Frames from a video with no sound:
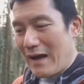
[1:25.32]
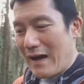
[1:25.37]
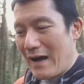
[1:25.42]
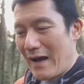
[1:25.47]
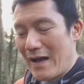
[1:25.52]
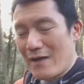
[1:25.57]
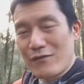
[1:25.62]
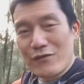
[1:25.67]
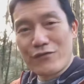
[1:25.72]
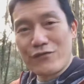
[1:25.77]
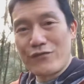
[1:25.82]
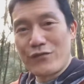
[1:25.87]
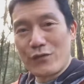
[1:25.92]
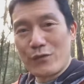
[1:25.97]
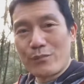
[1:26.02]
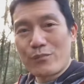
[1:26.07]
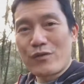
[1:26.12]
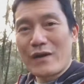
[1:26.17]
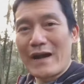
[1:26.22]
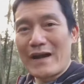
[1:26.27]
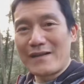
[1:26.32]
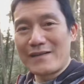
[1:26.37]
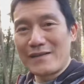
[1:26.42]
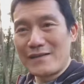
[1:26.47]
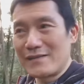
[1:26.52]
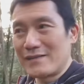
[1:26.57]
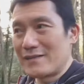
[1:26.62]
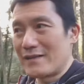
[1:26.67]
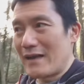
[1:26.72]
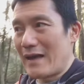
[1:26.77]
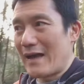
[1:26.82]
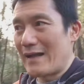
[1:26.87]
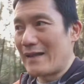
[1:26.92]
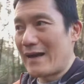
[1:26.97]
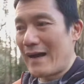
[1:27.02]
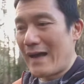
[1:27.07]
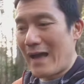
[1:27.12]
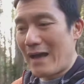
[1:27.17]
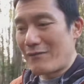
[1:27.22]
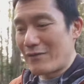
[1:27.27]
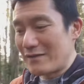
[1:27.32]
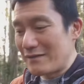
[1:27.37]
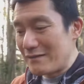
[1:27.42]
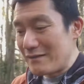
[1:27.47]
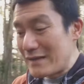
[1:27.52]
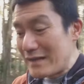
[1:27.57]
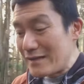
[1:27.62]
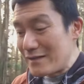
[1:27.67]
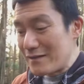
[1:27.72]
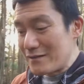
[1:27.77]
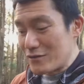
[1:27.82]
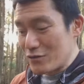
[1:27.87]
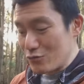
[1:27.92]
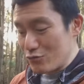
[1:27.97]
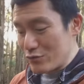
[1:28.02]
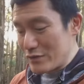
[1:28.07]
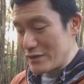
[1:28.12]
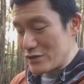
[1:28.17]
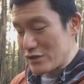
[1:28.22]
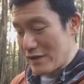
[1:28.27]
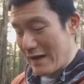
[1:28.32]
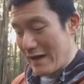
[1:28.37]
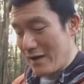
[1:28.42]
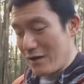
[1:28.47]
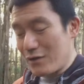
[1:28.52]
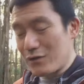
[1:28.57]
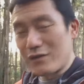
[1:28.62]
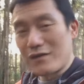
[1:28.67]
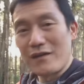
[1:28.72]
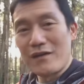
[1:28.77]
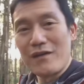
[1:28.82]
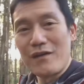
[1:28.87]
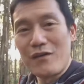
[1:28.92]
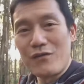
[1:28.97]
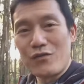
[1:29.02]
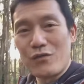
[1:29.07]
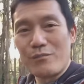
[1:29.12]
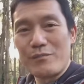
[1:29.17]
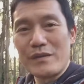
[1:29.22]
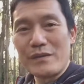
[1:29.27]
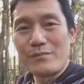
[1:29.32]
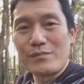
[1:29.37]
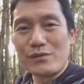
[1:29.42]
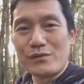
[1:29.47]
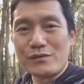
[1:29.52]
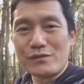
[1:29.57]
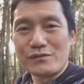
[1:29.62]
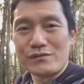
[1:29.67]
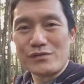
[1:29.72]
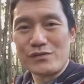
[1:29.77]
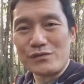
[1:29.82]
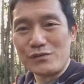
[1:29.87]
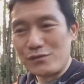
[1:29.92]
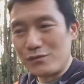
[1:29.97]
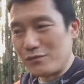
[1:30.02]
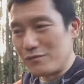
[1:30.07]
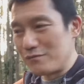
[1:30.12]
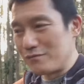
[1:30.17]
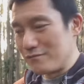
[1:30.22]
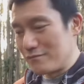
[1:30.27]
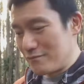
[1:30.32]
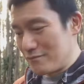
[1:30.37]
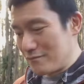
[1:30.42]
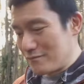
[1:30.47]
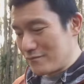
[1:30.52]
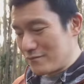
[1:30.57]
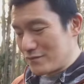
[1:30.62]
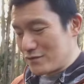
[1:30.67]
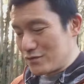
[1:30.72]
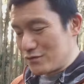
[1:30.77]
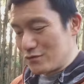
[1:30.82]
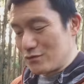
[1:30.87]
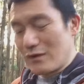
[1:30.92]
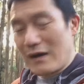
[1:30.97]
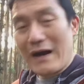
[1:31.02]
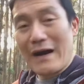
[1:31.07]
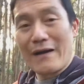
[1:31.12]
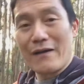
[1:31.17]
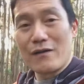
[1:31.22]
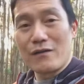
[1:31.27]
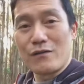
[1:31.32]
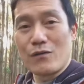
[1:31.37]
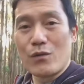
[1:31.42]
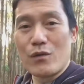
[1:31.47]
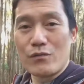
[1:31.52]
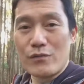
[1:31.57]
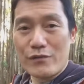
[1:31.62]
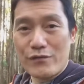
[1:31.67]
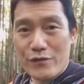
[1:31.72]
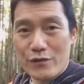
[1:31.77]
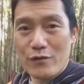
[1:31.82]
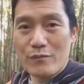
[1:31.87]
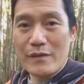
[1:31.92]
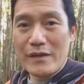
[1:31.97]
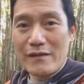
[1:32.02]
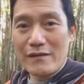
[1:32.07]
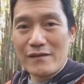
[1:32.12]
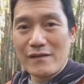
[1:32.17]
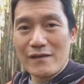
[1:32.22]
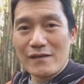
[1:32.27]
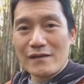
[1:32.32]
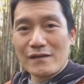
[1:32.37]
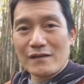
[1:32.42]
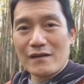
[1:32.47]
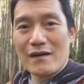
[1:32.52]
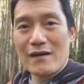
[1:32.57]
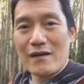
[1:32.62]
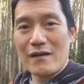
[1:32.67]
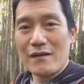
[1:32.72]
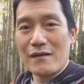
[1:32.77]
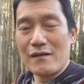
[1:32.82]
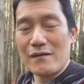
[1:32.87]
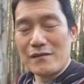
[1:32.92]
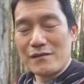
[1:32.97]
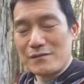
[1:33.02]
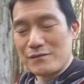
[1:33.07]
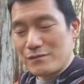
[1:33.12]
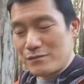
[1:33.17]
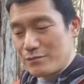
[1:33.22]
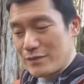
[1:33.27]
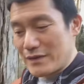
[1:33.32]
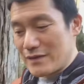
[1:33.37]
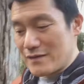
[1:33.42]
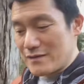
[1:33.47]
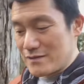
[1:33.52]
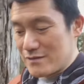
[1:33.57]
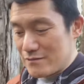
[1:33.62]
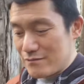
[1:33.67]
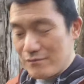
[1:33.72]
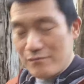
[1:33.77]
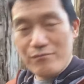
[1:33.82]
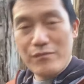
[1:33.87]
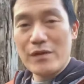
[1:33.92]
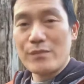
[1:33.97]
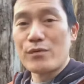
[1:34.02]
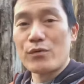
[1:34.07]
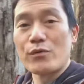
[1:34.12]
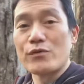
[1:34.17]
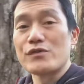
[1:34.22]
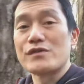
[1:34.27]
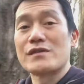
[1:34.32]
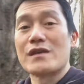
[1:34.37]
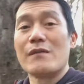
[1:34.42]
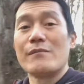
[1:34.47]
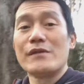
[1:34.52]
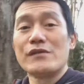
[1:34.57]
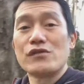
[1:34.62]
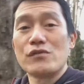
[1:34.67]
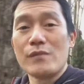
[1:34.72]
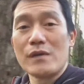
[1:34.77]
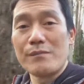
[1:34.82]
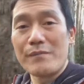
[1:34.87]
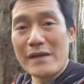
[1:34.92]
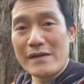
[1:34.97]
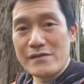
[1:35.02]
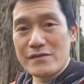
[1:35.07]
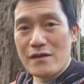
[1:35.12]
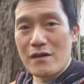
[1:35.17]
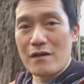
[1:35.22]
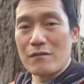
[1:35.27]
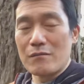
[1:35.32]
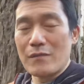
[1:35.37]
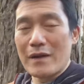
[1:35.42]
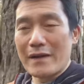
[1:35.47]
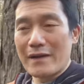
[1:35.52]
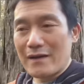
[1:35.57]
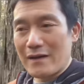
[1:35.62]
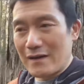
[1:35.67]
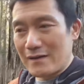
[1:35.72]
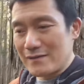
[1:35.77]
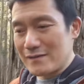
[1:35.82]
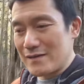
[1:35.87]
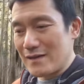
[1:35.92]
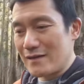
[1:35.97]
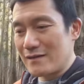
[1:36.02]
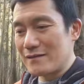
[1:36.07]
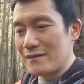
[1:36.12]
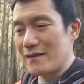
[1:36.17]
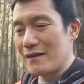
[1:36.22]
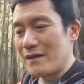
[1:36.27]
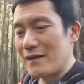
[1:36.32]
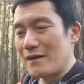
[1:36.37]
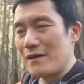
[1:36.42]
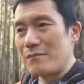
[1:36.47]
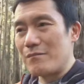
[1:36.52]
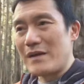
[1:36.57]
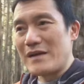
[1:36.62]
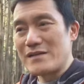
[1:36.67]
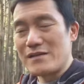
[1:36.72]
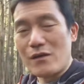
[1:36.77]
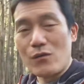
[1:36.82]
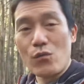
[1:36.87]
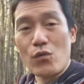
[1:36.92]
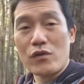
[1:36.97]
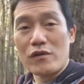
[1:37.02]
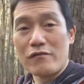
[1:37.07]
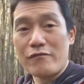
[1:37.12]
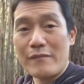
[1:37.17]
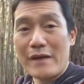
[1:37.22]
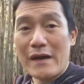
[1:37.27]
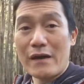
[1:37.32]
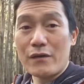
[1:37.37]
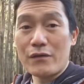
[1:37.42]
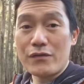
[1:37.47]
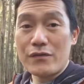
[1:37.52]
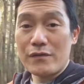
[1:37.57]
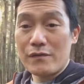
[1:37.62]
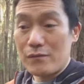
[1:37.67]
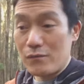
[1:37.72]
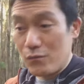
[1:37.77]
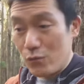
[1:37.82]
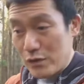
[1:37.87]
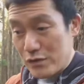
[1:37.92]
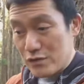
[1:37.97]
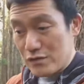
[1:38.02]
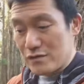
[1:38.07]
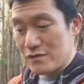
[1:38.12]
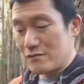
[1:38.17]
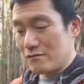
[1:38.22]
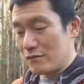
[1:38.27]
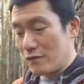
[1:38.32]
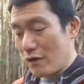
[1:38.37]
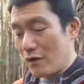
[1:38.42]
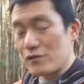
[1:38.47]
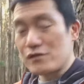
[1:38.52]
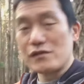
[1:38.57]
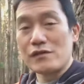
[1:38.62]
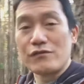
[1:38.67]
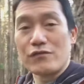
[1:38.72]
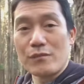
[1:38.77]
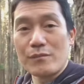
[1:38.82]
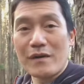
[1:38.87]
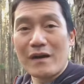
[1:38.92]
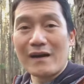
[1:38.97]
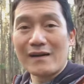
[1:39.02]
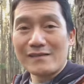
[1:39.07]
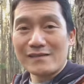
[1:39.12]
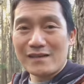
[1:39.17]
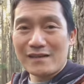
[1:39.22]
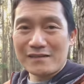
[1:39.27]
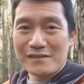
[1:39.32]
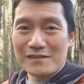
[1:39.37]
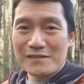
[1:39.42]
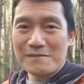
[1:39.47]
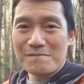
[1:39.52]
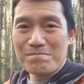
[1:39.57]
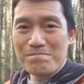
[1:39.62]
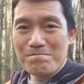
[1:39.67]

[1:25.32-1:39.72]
I have a full practice and I haven't needed to reach out for people to to hire or refer me uh, because people were just coming to me based on my content, based on word of mouth, which is largely from content.